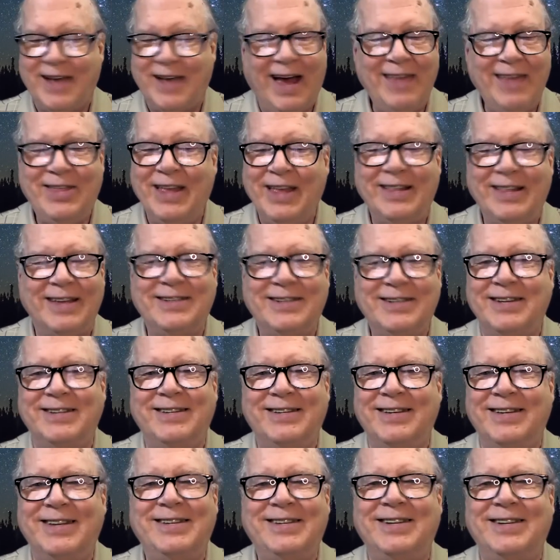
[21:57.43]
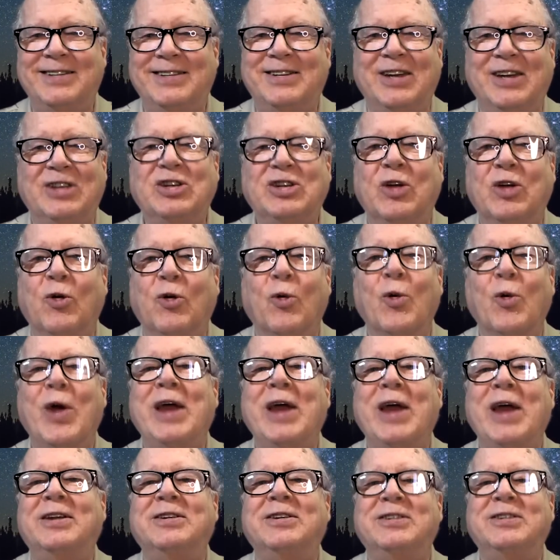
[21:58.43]
I think this is just
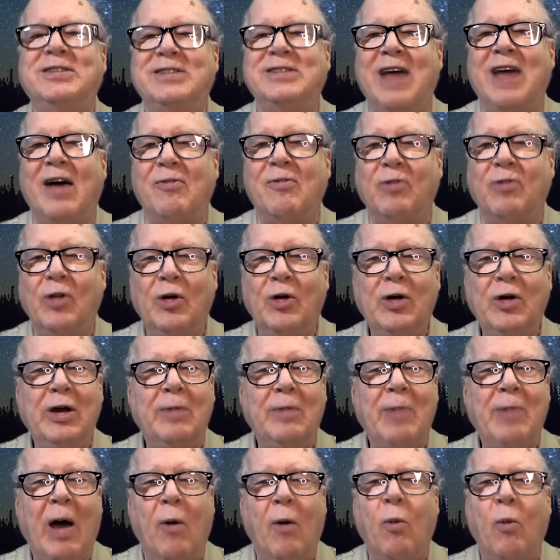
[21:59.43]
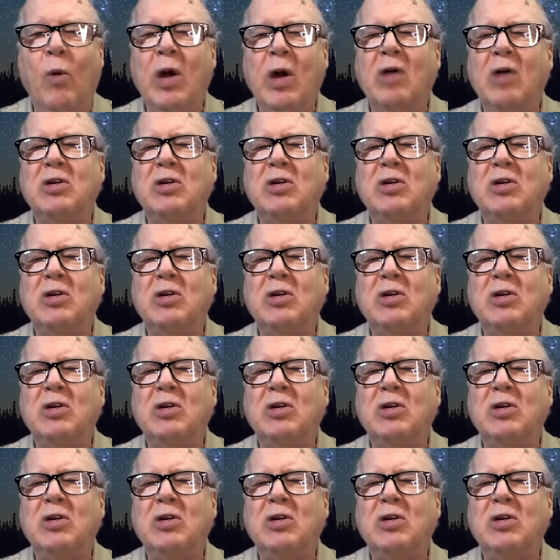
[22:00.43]
great stuff, learning about where